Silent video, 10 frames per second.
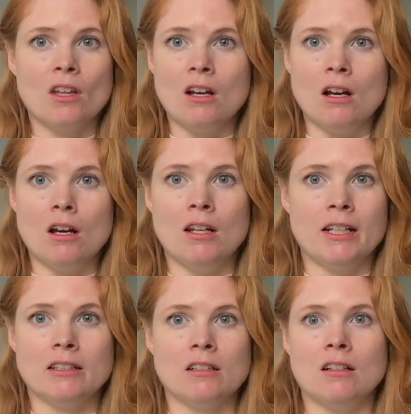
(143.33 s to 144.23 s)

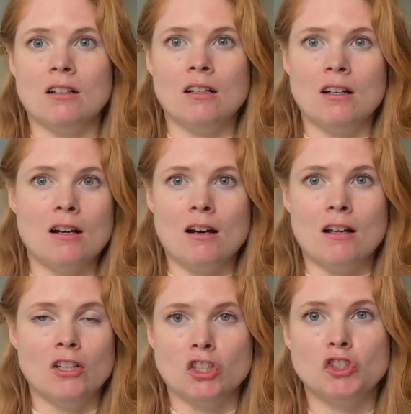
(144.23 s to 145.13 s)
Like
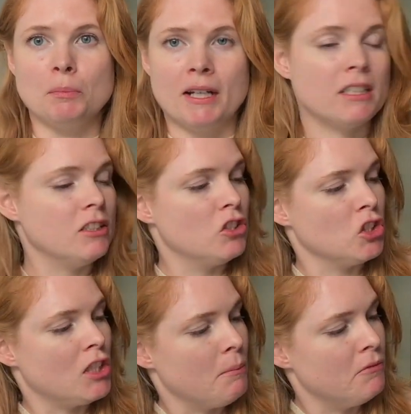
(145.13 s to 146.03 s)
a lunch packet or
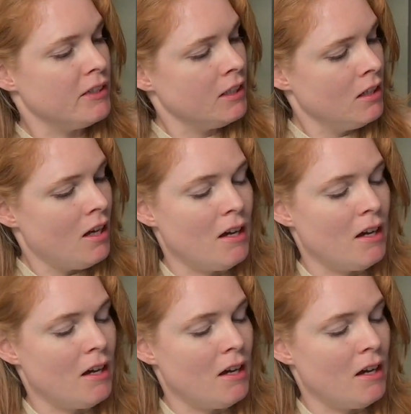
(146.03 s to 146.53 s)
something.